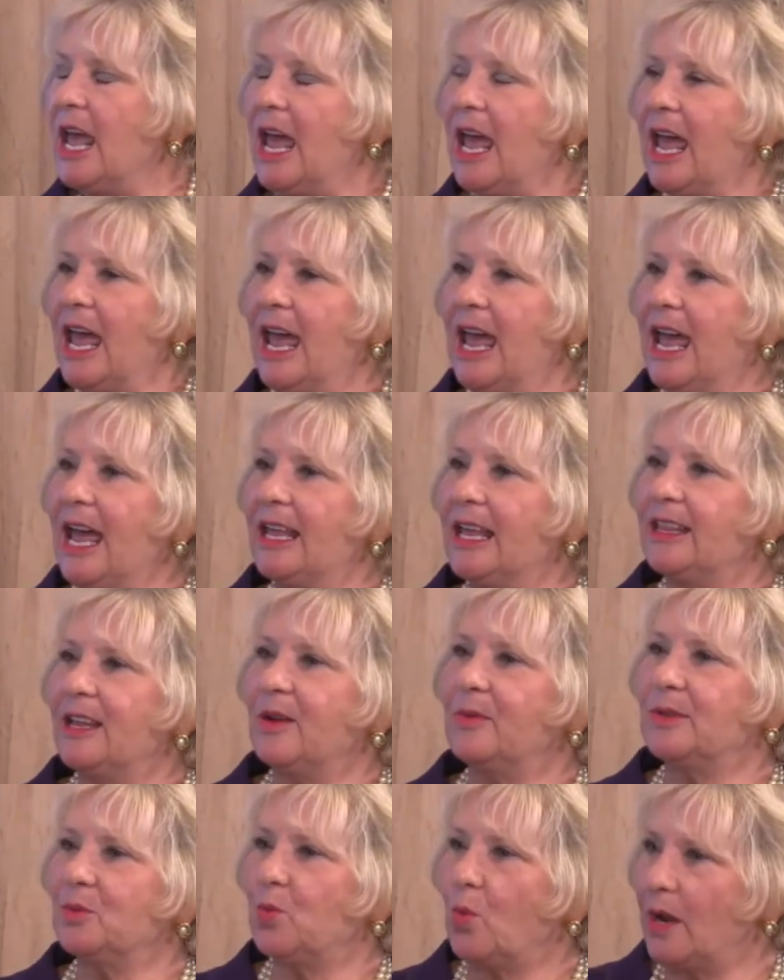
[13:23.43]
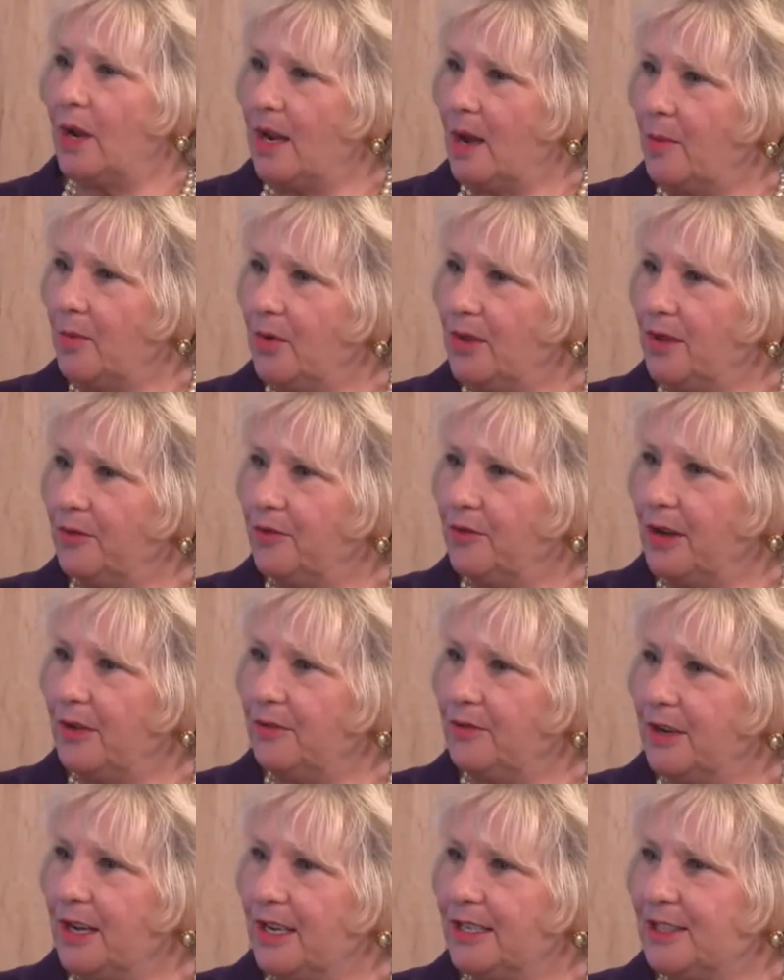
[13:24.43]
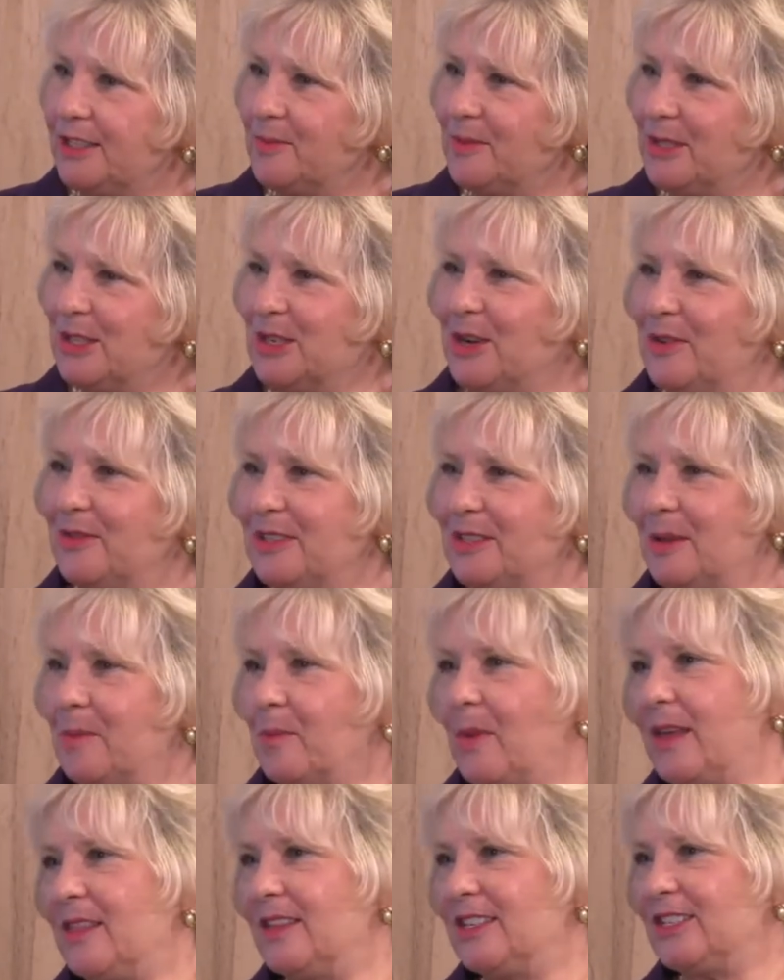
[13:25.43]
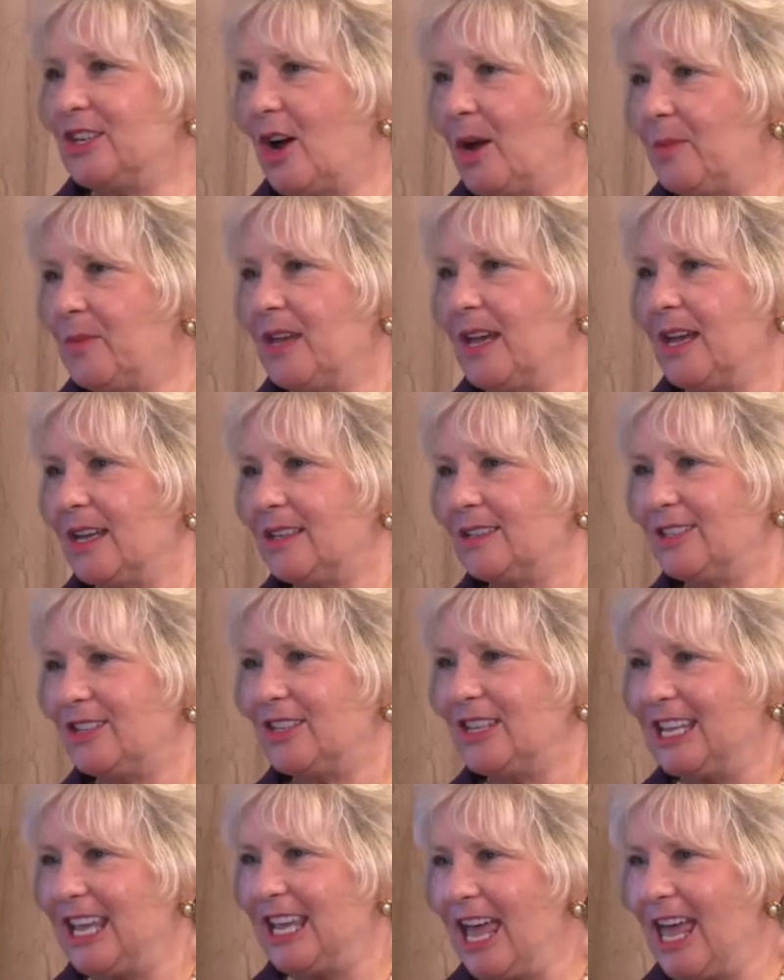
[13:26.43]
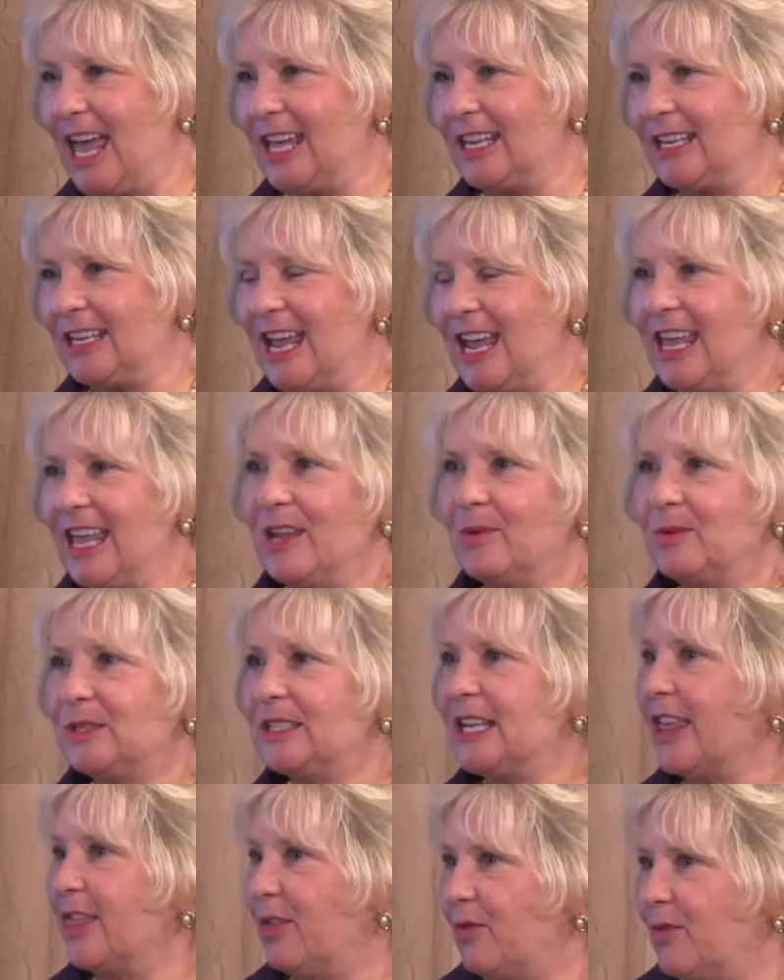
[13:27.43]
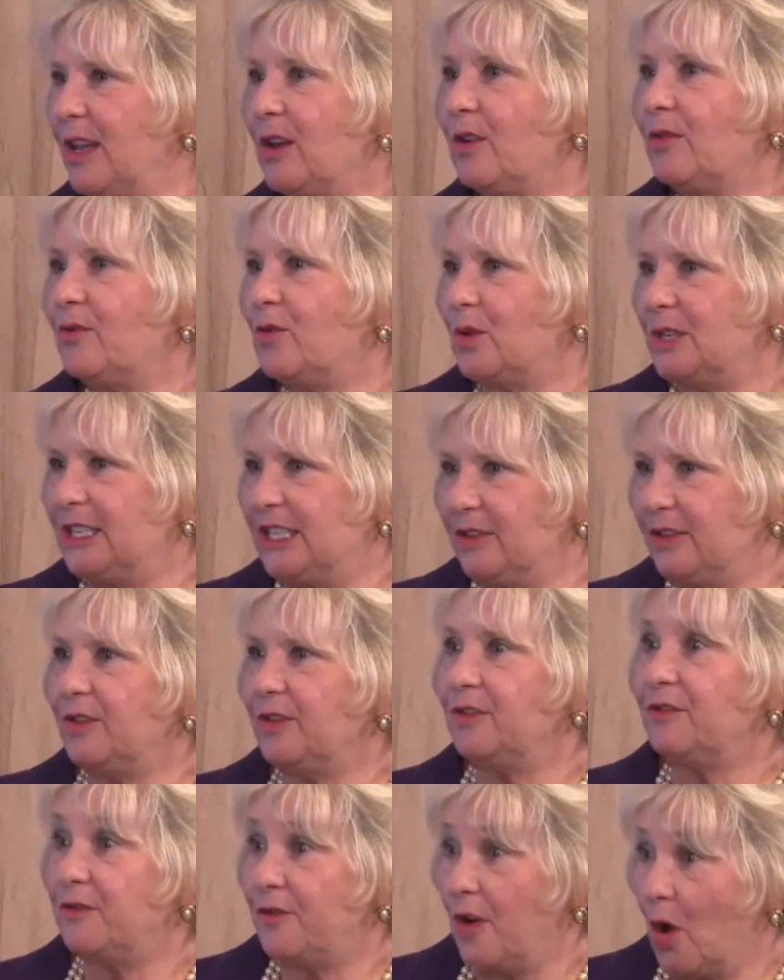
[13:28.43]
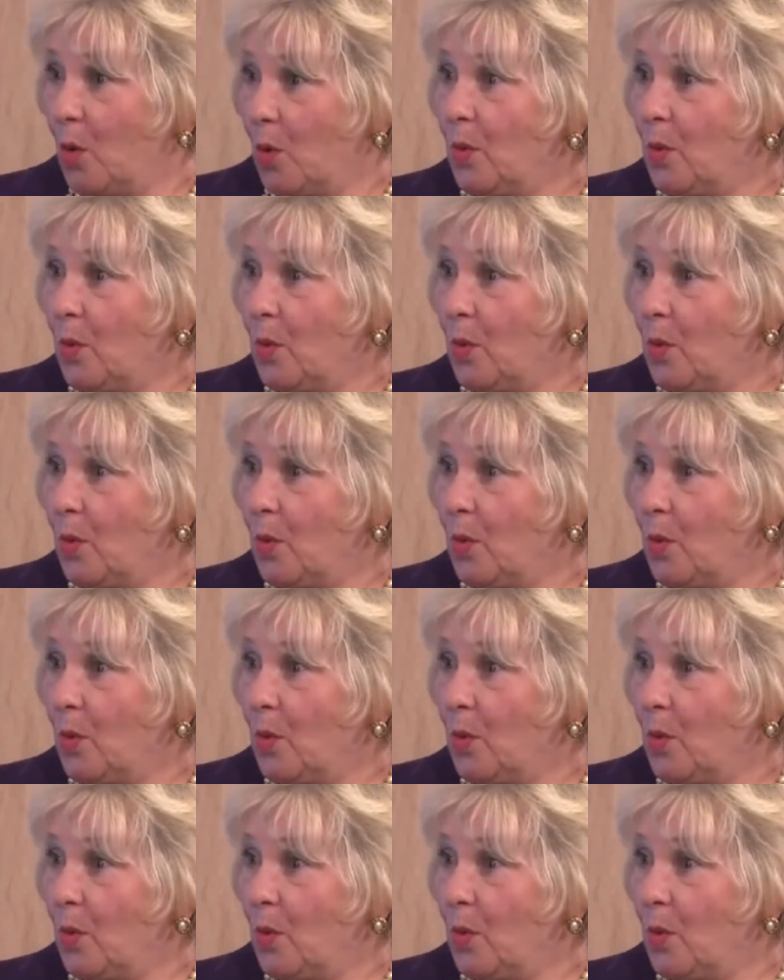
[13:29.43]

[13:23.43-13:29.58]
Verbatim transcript: and there was one number in the front for customer service, and by the time you got to the end, there was like three or four different phone